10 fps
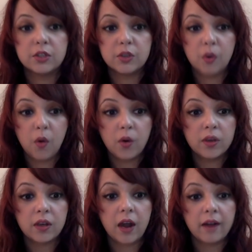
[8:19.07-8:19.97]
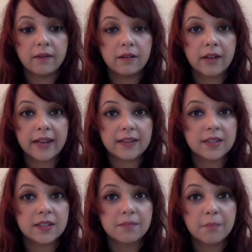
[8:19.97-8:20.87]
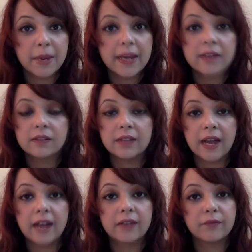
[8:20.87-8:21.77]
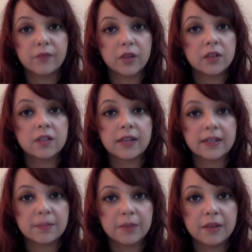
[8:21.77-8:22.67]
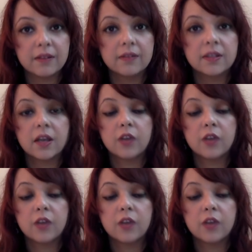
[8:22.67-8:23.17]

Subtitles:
don't underestimate that first experience.